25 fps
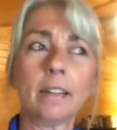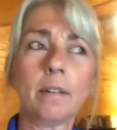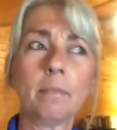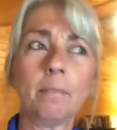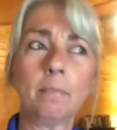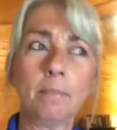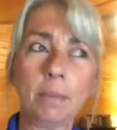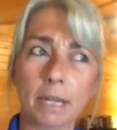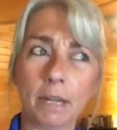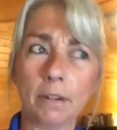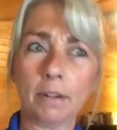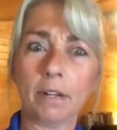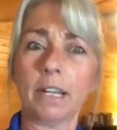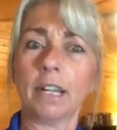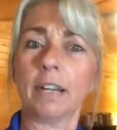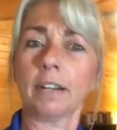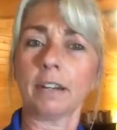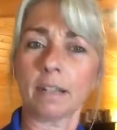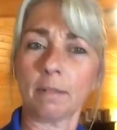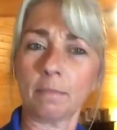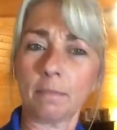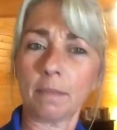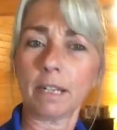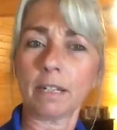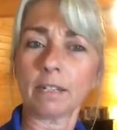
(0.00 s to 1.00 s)
beer here
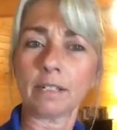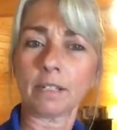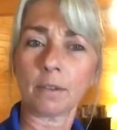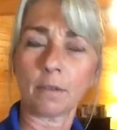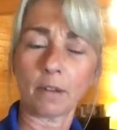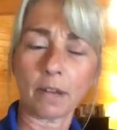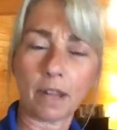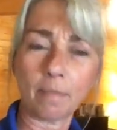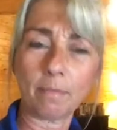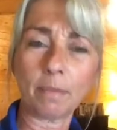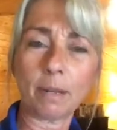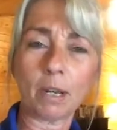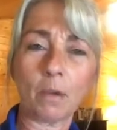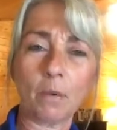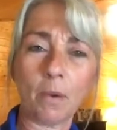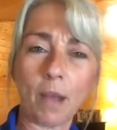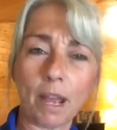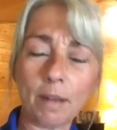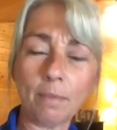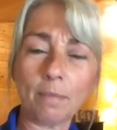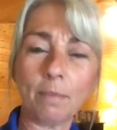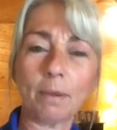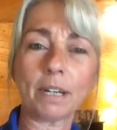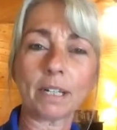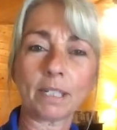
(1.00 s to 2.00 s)
in Minnesota. I've been quite
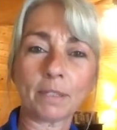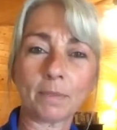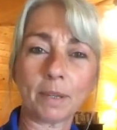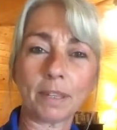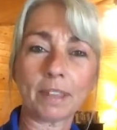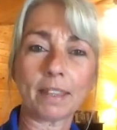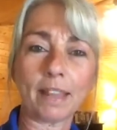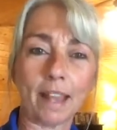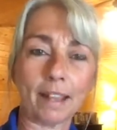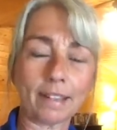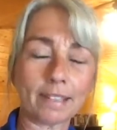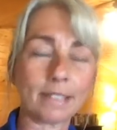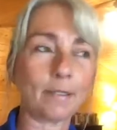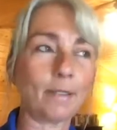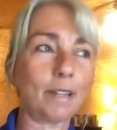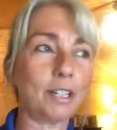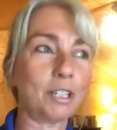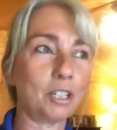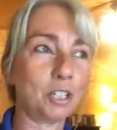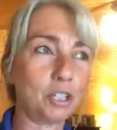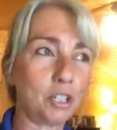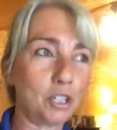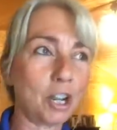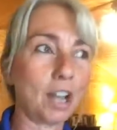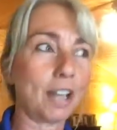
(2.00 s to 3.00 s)
impressed with that, so I
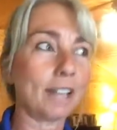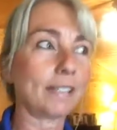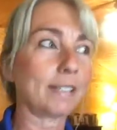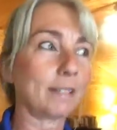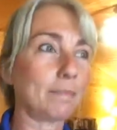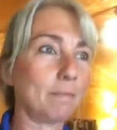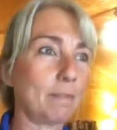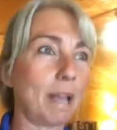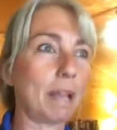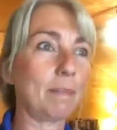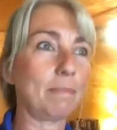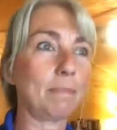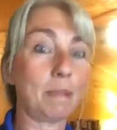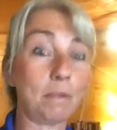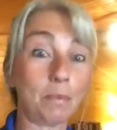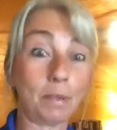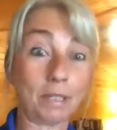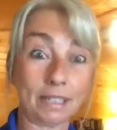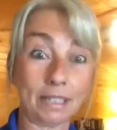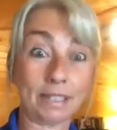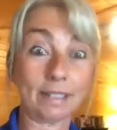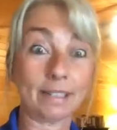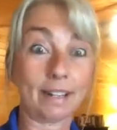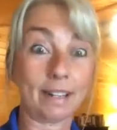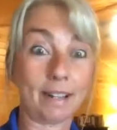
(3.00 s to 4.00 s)
just might be
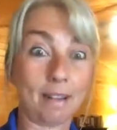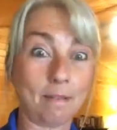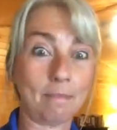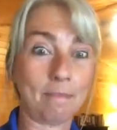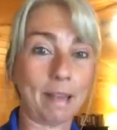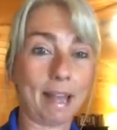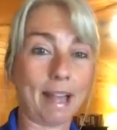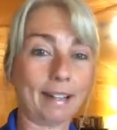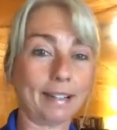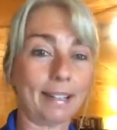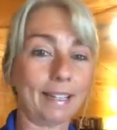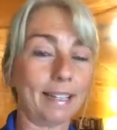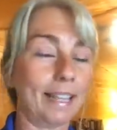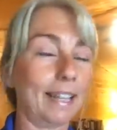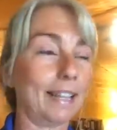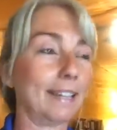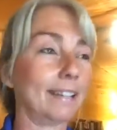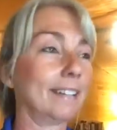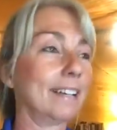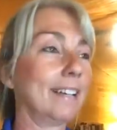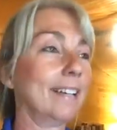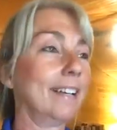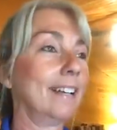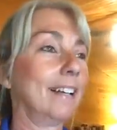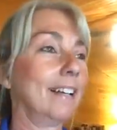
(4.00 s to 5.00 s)
willing to come back again.
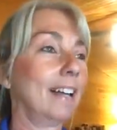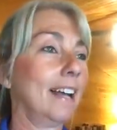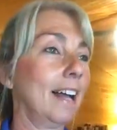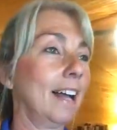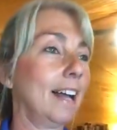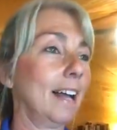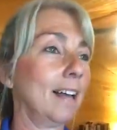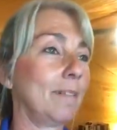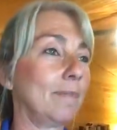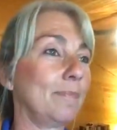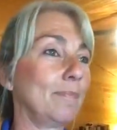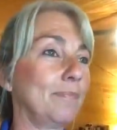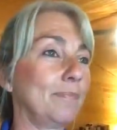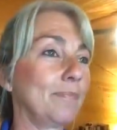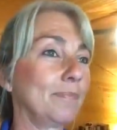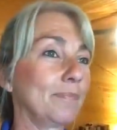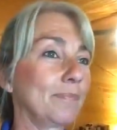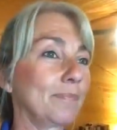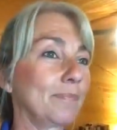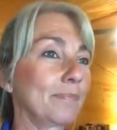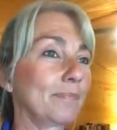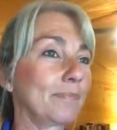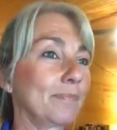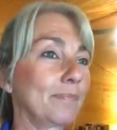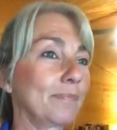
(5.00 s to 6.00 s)

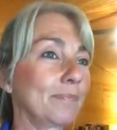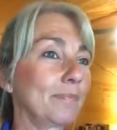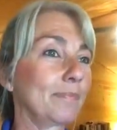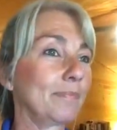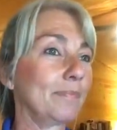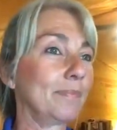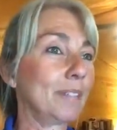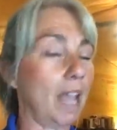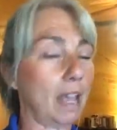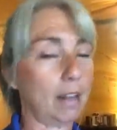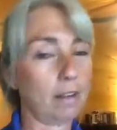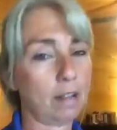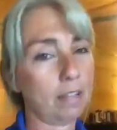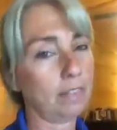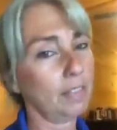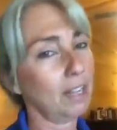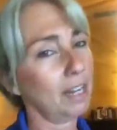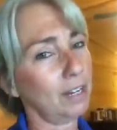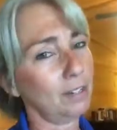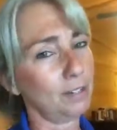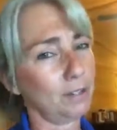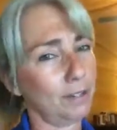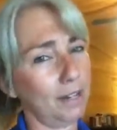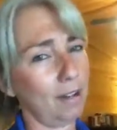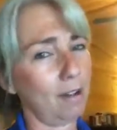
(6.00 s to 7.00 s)
Yeah, not that I
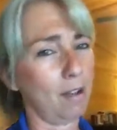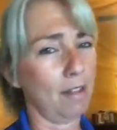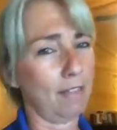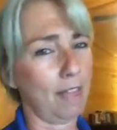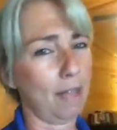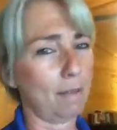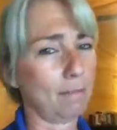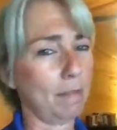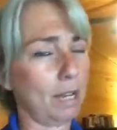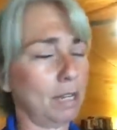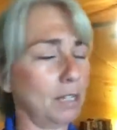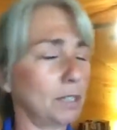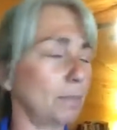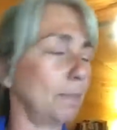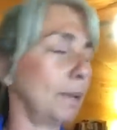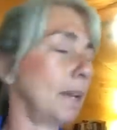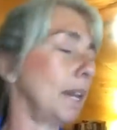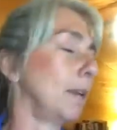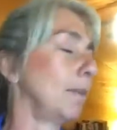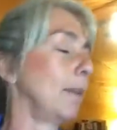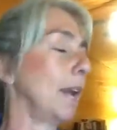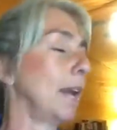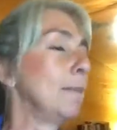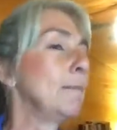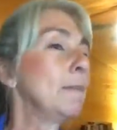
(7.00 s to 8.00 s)
drink all that much, but
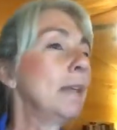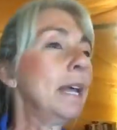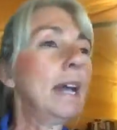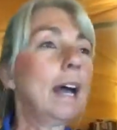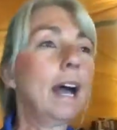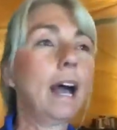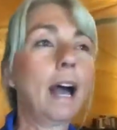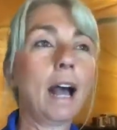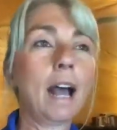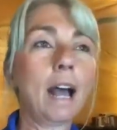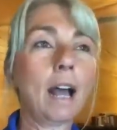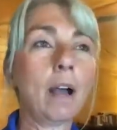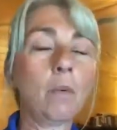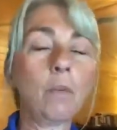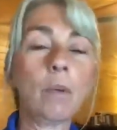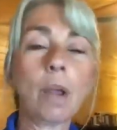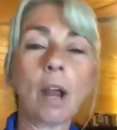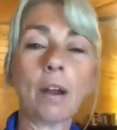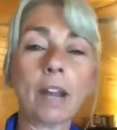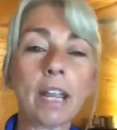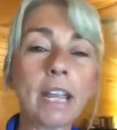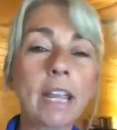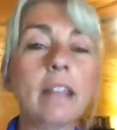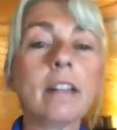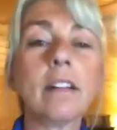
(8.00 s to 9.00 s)
anyway, we are
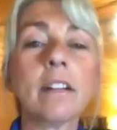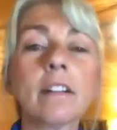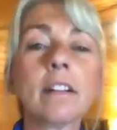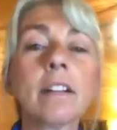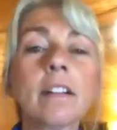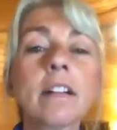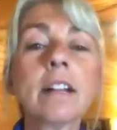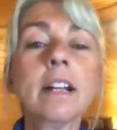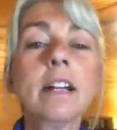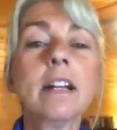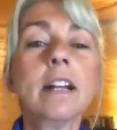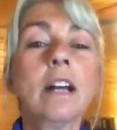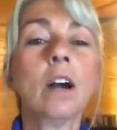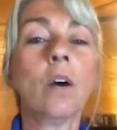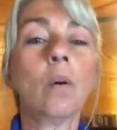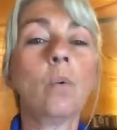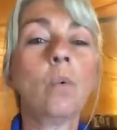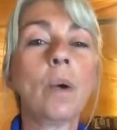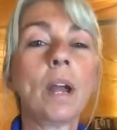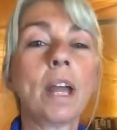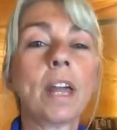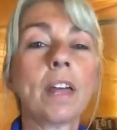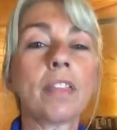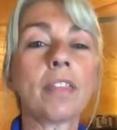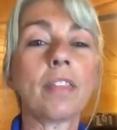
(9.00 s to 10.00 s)
here
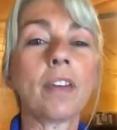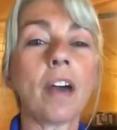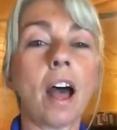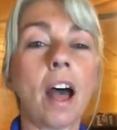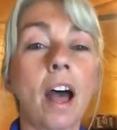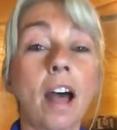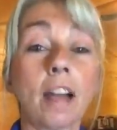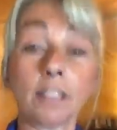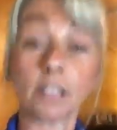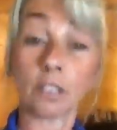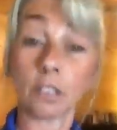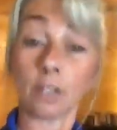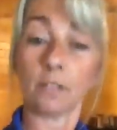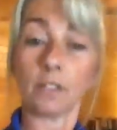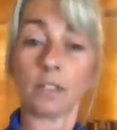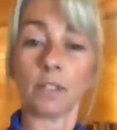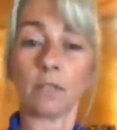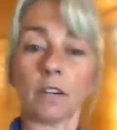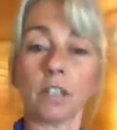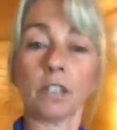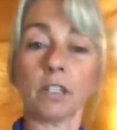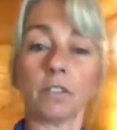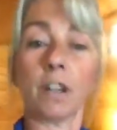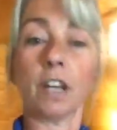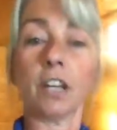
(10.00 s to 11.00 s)
with Service
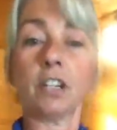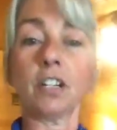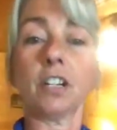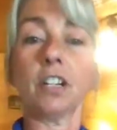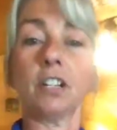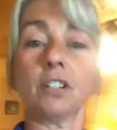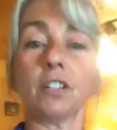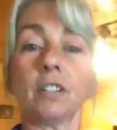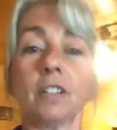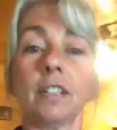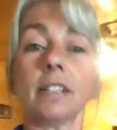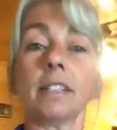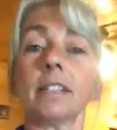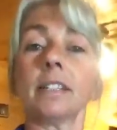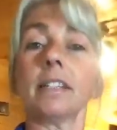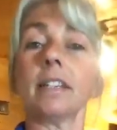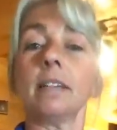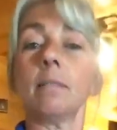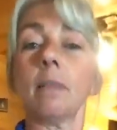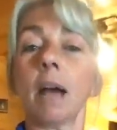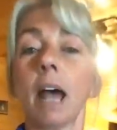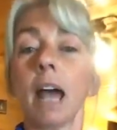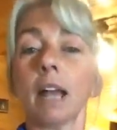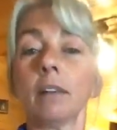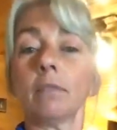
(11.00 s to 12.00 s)
Restoration. As you can see,
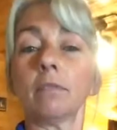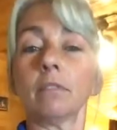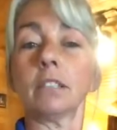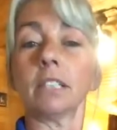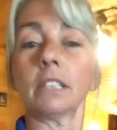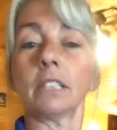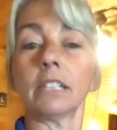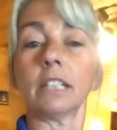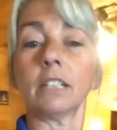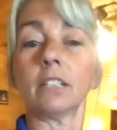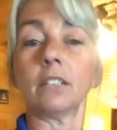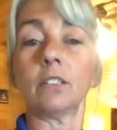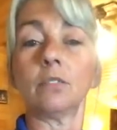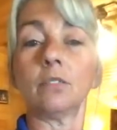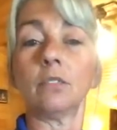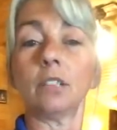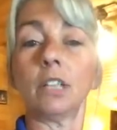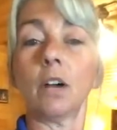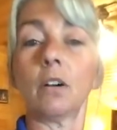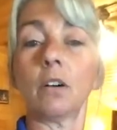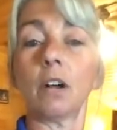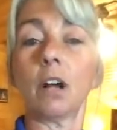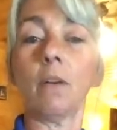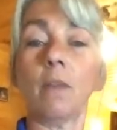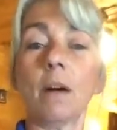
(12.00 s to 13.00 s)
my really cool
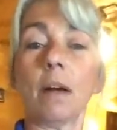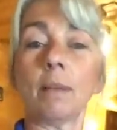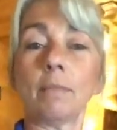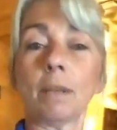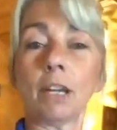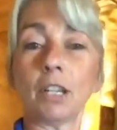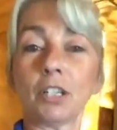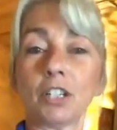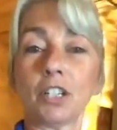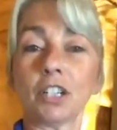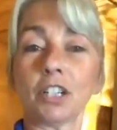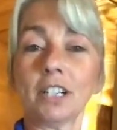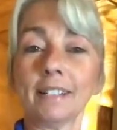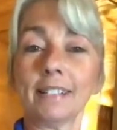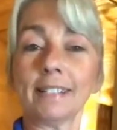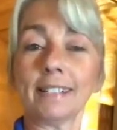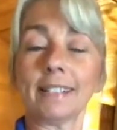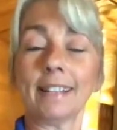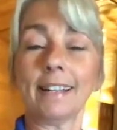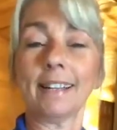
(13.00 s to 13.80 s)
logo on my shirt.